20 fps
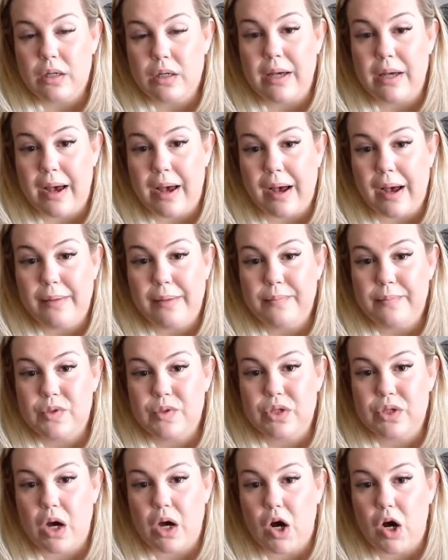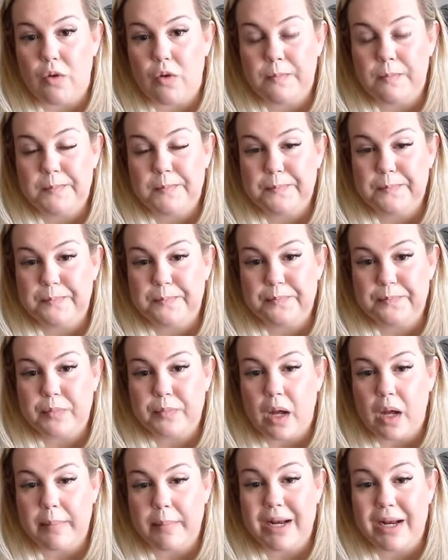Yeah. So
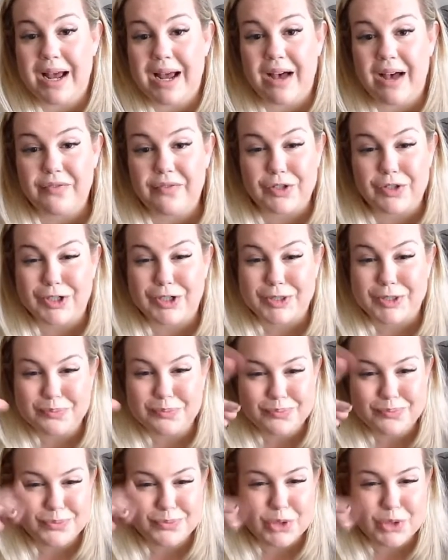I'm going to have to.